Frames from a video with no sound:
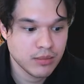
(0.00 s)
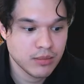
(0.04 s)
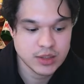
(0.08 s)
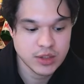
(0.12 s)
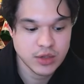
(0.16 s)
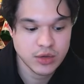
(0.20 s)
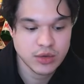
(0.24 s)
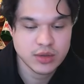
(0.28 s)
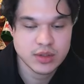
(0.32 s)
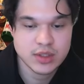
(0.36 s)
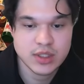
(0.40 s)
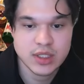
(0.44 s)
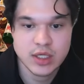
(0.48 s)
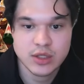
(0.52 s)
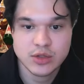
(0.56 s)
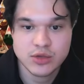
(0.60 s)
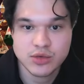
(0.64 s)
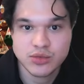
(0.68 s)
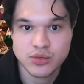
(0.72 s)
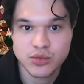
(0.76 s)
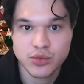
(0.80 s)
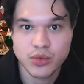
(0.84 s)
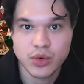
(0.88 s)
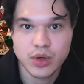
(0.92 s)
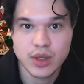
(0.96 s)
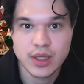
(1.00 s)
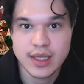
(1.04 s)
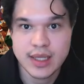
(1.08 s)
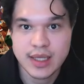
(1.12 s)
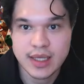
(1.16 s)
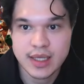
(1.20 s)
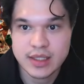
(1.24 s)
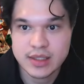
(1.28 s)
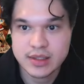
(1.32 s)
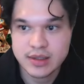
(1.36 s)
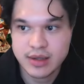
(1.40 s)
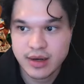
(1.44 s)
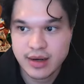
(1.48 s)
As you can see, it's really
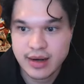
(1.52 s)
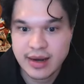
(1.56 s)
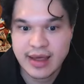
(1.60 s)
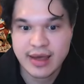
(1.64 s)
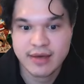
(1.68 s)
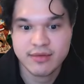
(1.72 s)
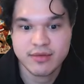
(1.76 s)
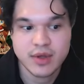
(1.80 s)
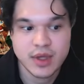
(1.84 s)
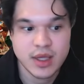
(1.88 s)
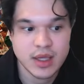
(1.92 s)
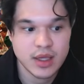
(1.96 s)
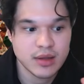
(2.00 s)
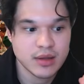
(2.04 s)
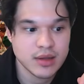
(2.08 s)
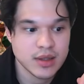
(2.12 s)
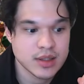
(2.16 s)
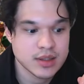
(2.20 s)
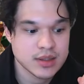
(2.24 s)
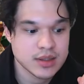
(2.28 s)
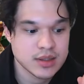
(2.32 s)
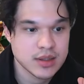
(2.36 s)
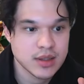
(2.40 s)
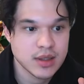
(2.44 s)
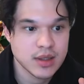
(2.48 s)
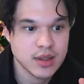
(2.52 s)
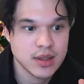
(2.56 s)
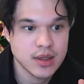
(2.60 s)
easy to navigate this.